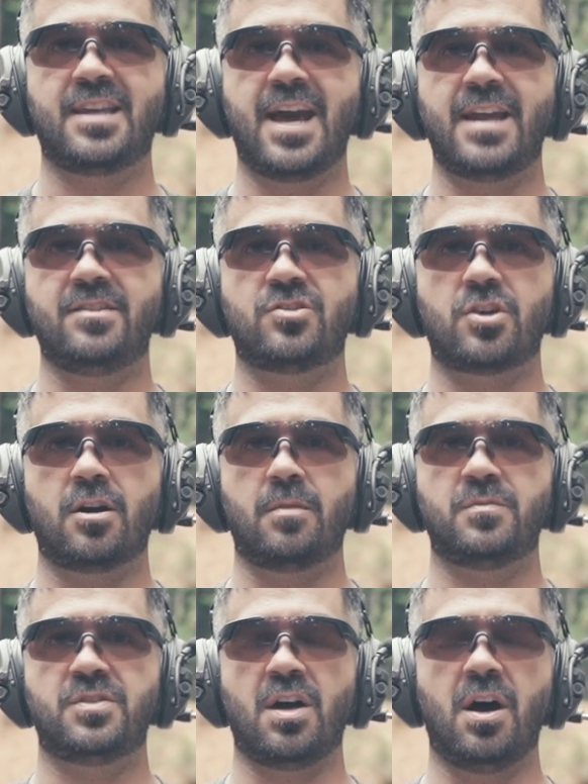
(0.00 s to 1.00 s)
get in
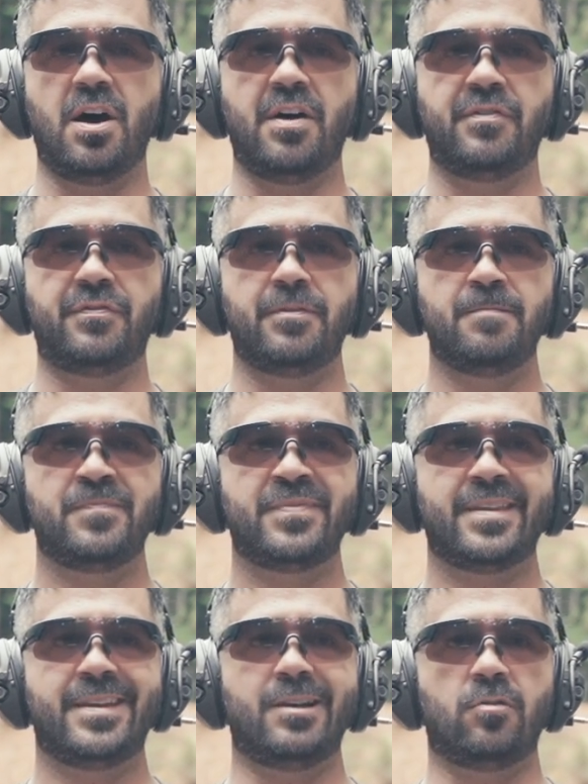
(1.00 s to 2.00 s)
terms of,
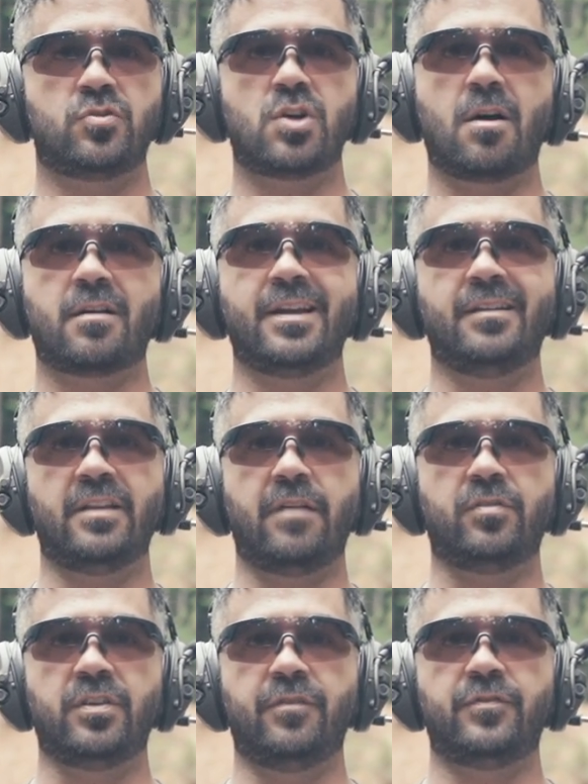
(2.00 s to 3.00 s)
target
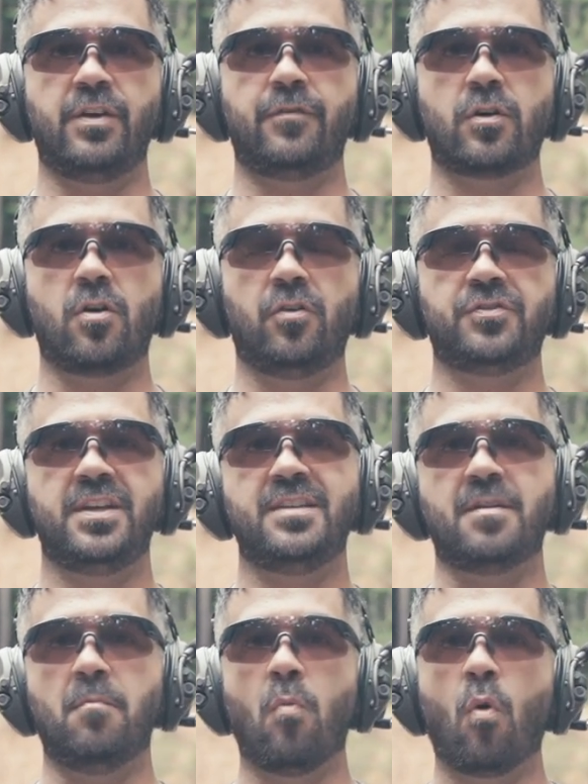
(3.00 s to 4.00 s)
level of difficulty,
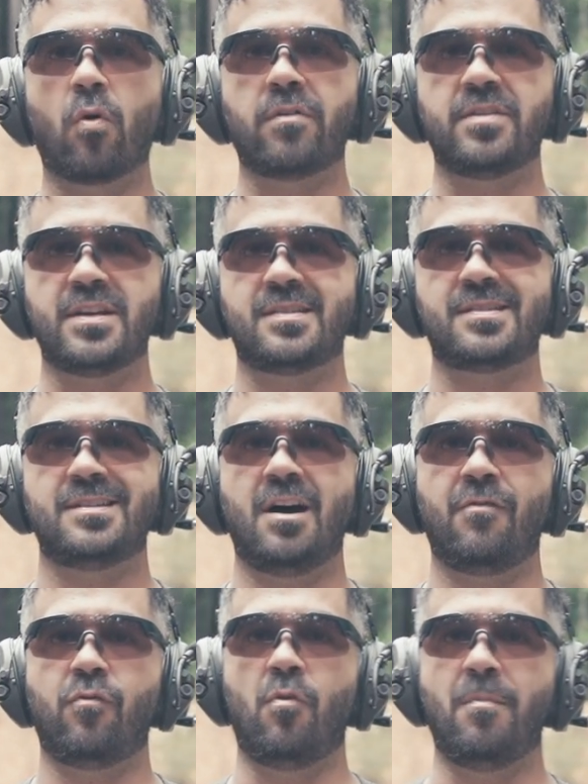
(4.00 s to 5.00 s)
the more this stuff
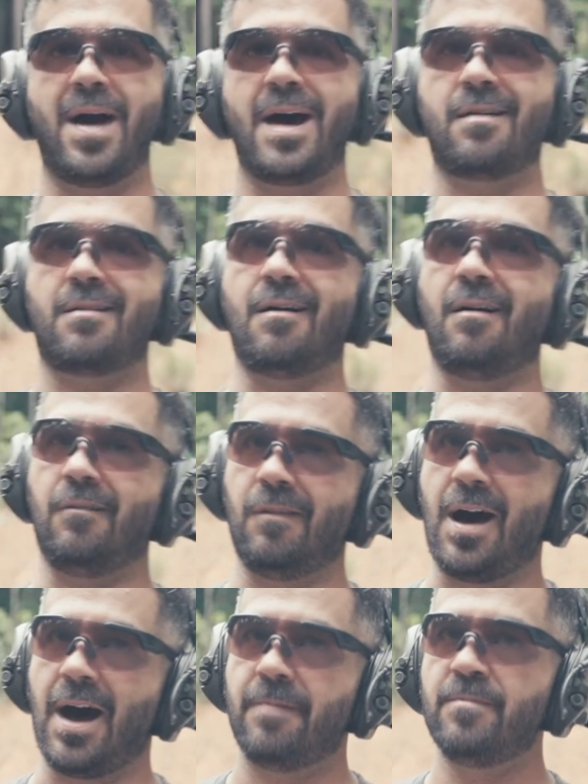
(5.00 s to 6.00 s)
will matter a
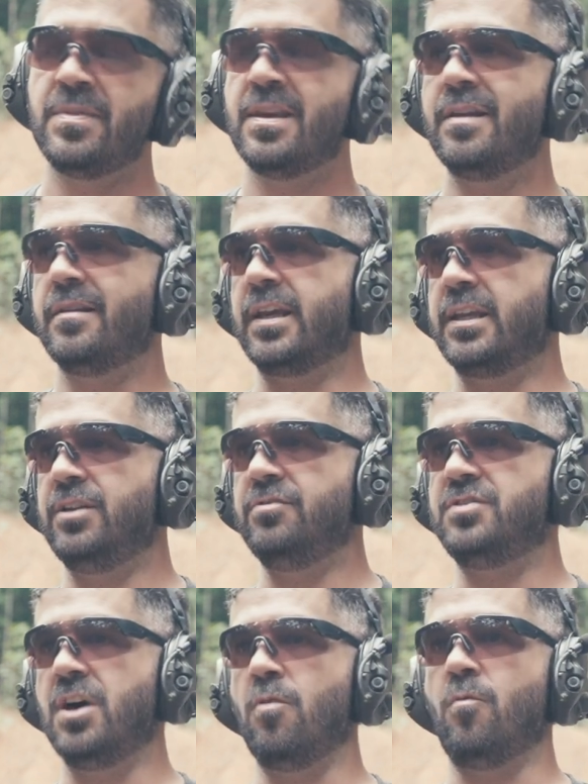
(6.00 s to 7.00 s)
lot. Like, you
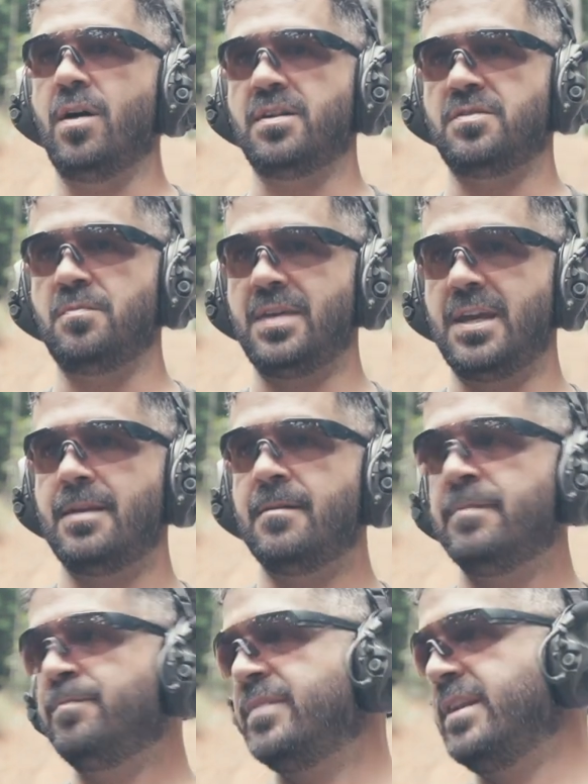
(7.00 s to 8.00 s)
don't want to be,
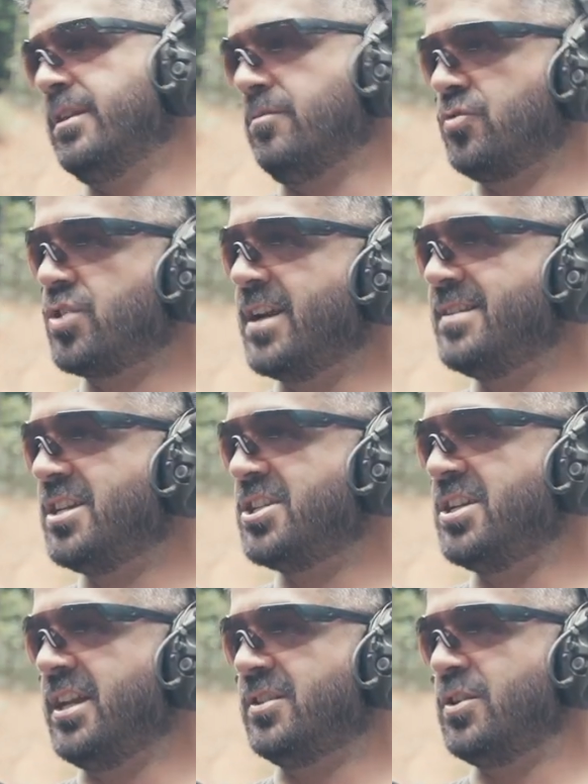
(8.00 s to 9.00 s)

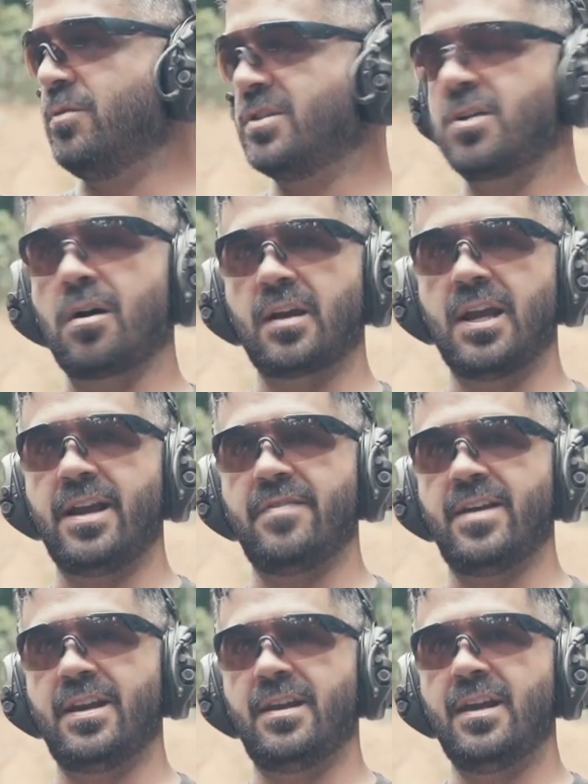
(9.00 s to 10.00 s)
transitioning to a target and
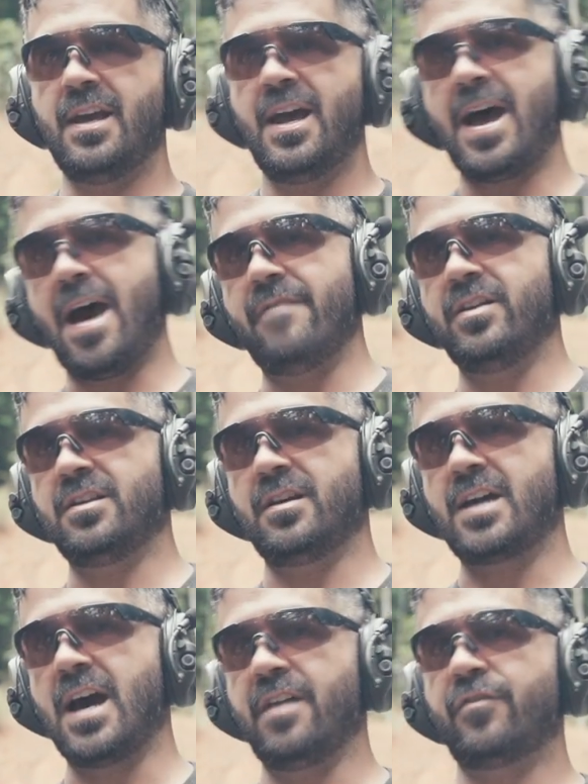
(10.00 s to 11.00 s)
then having to
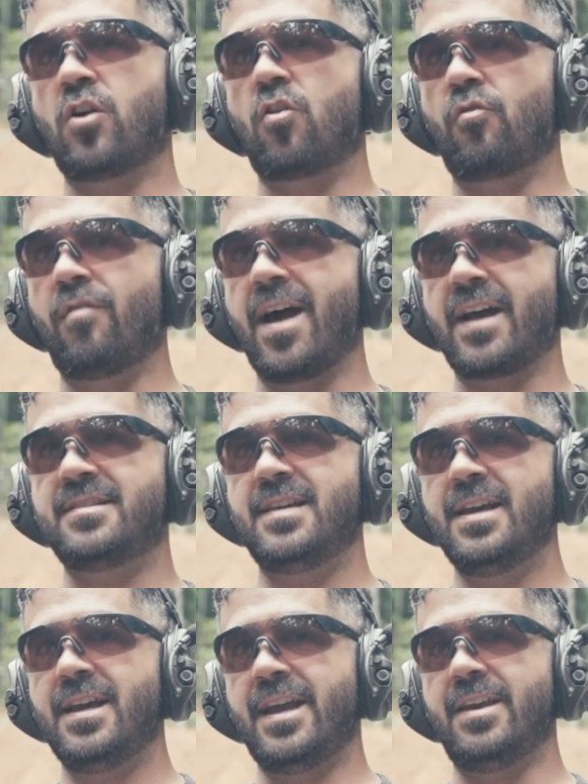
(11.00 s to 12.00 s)
kind of correct
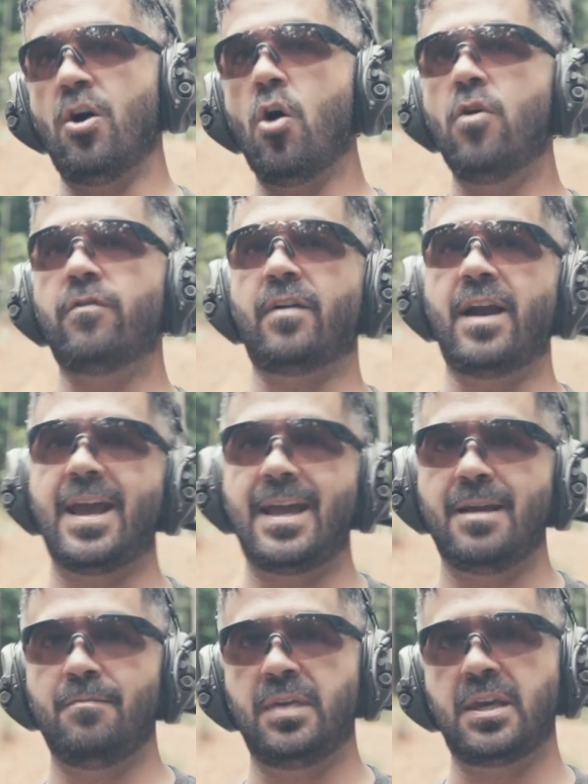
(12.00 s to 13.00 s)
and over
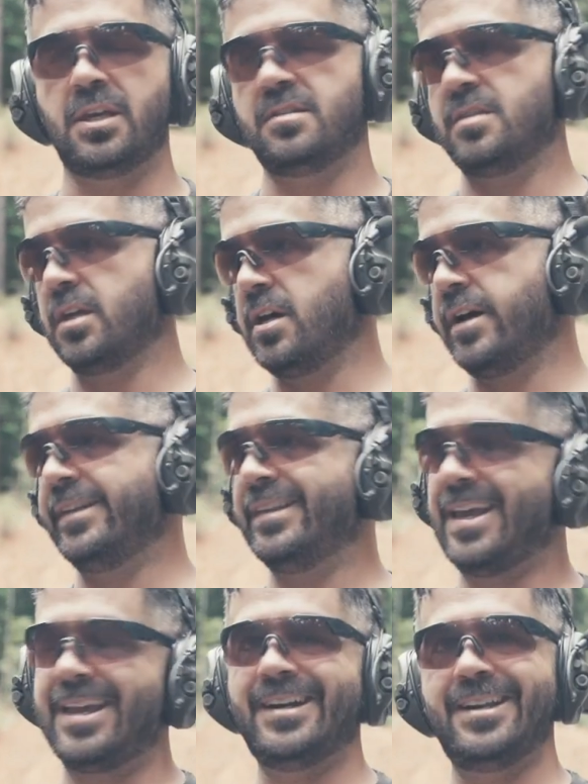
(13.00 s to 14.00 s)
aim because the gun
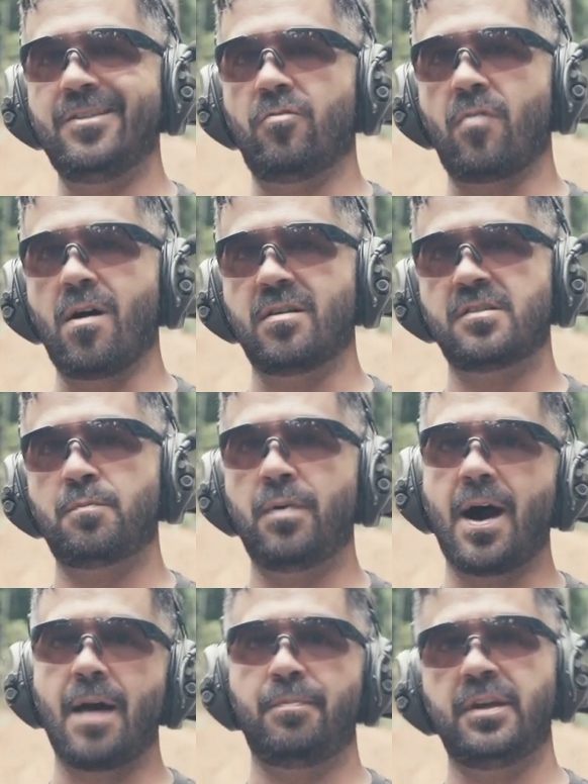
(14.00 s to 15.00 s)
landed in the wrong
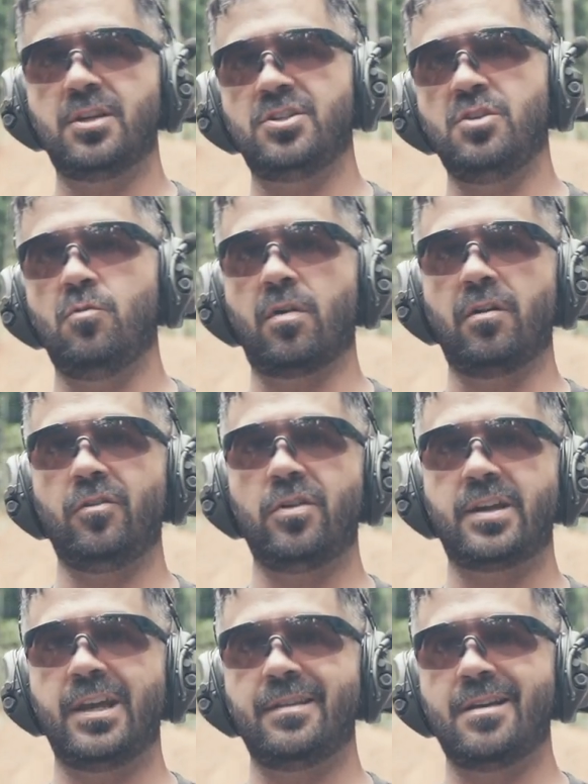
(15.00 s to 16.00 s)
spot because you weren't
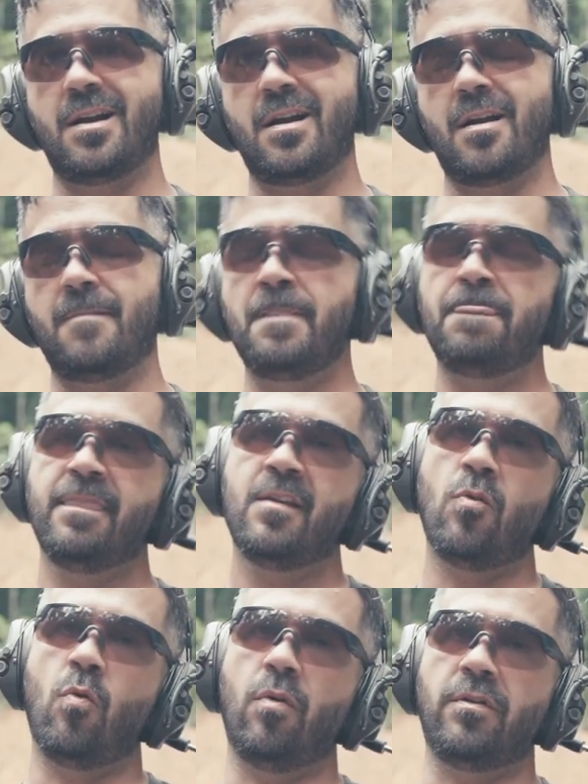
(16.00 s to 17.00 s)
looking there,
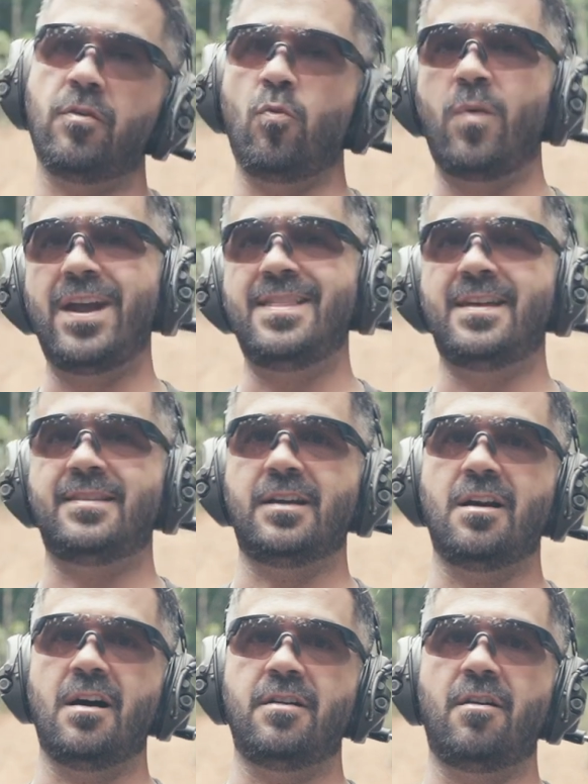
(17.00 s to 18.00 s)
or the way that the
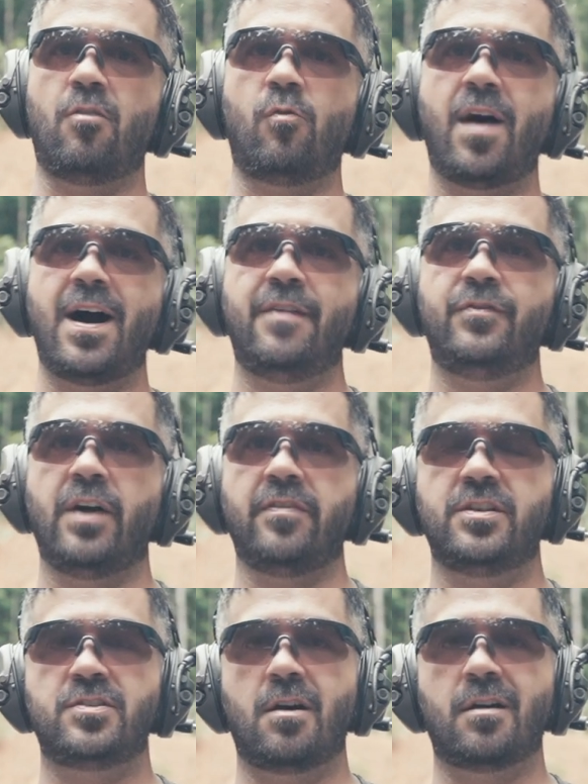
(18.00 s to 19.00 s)
gun arrived on
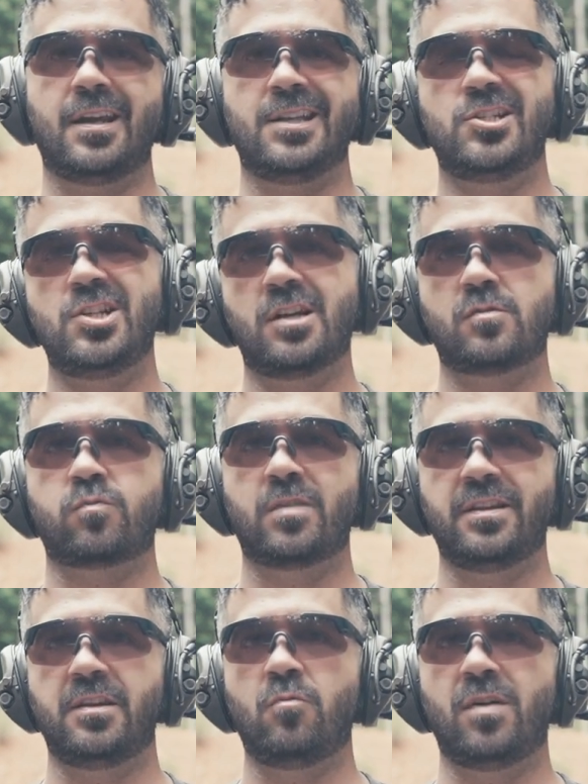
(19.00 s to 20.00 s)
the target just
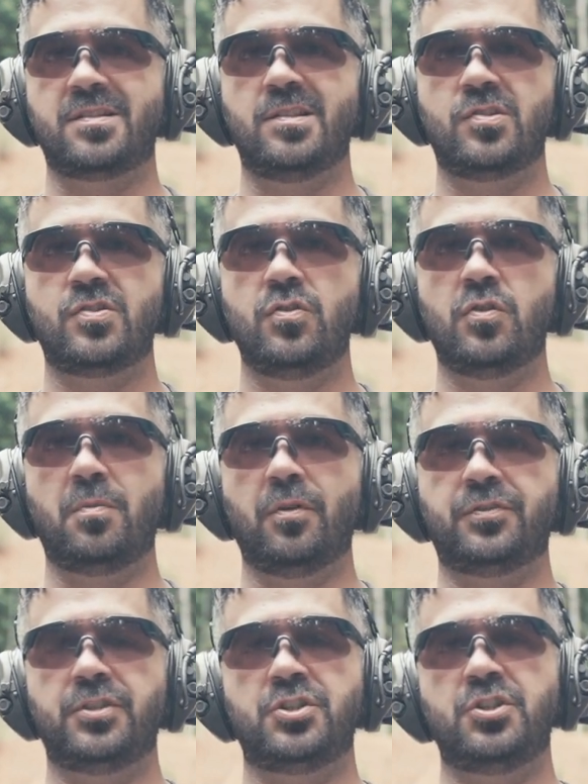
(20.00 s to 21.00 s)
really wasn't suitable
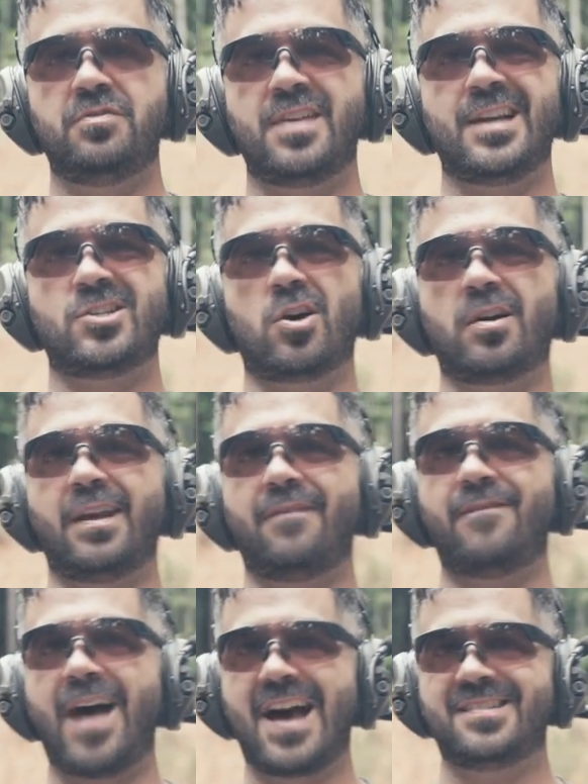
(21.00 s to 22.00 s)
to shoot that target
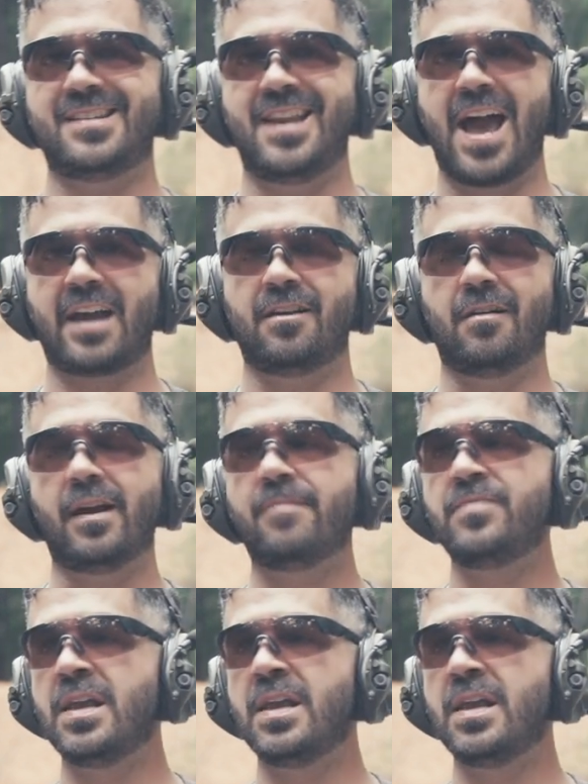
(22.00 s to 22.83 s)
fast and accurate.